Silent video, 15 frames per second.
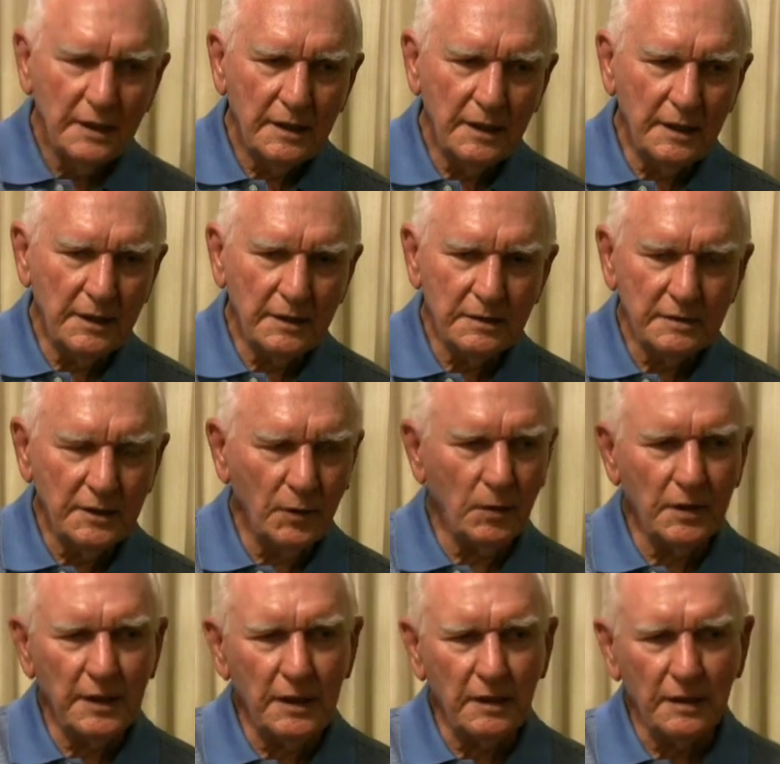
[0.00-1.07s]
and no
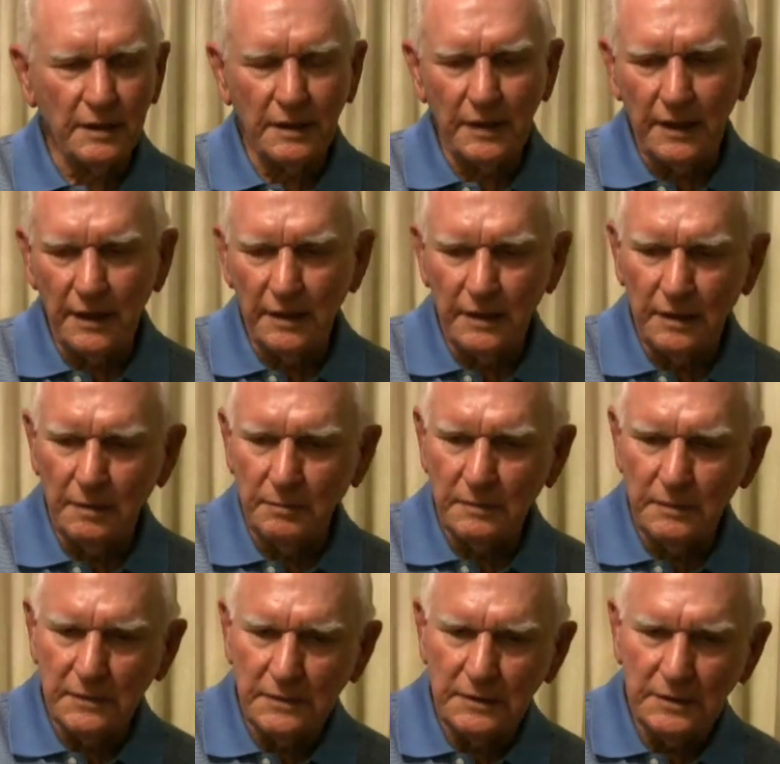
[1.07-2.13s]
one held their hand up.
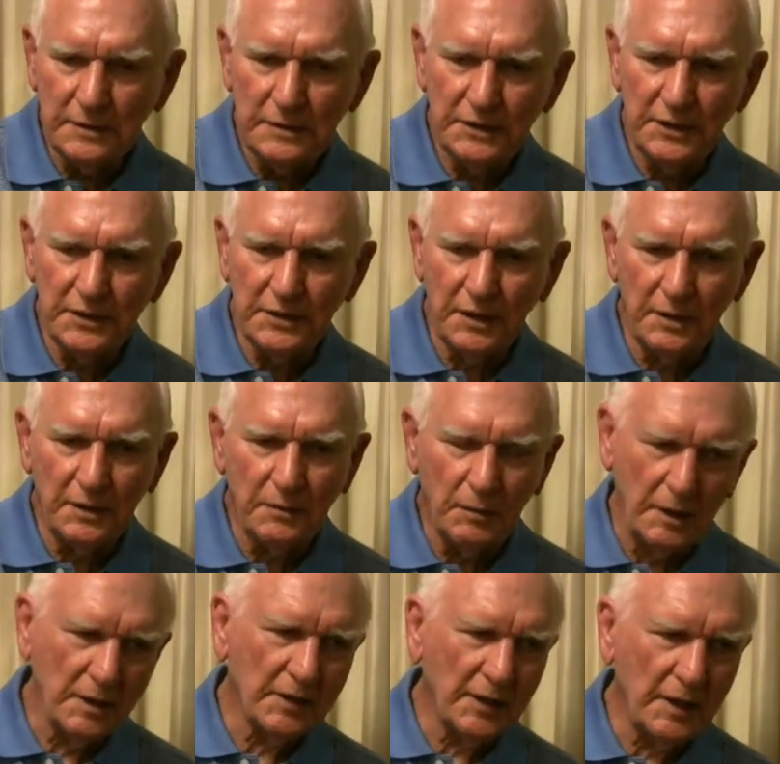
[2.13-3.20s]
She said,
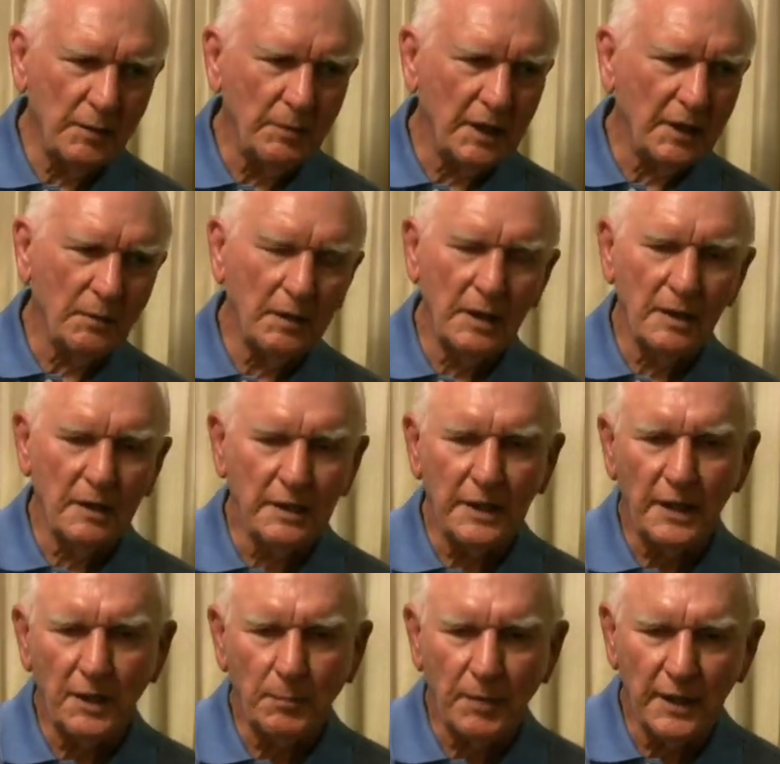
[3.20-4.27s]
Well, does anybody want to learn
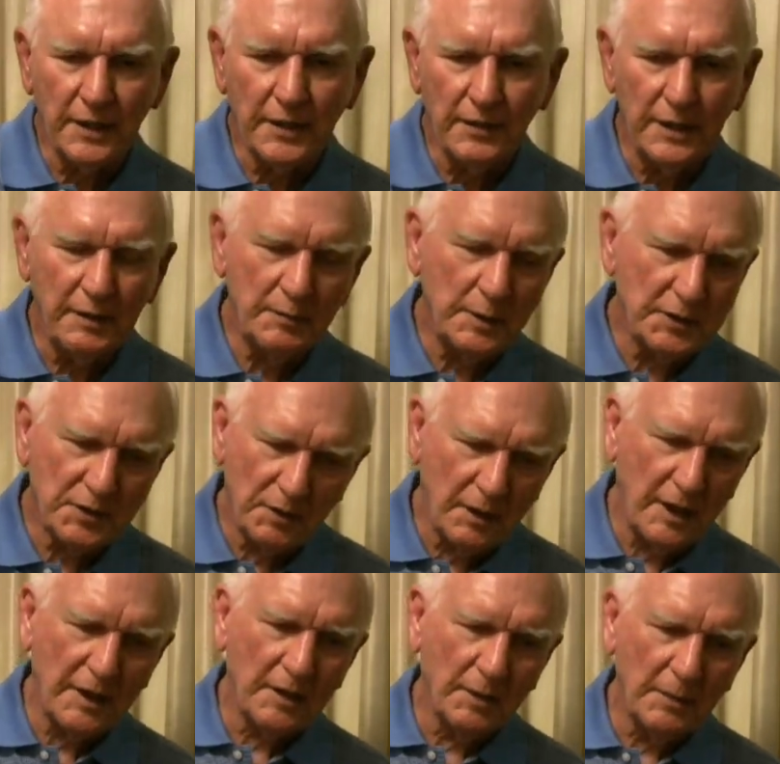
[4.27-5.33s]
how to play cribbage? So
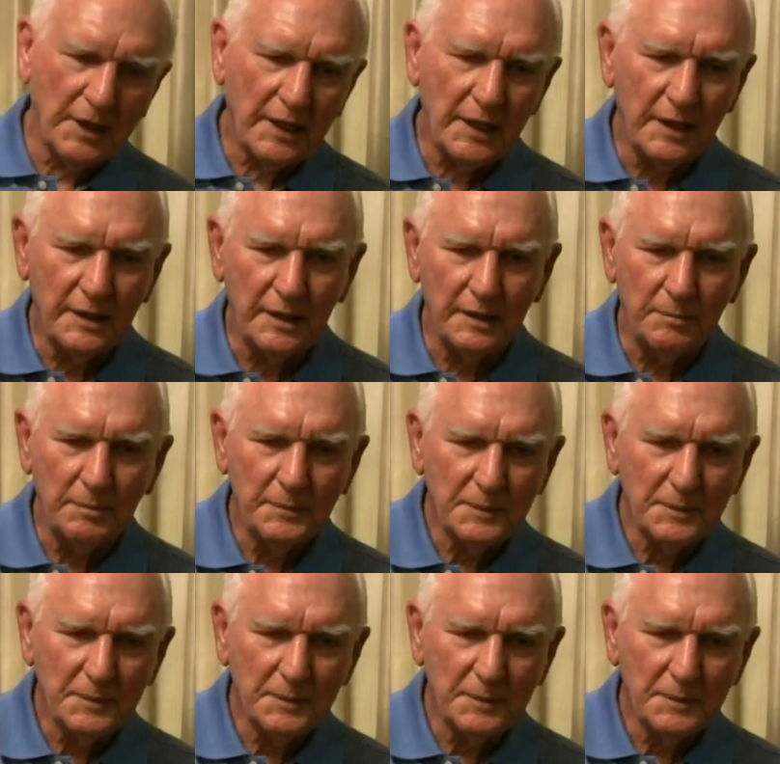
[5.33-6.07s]
I held my hand up.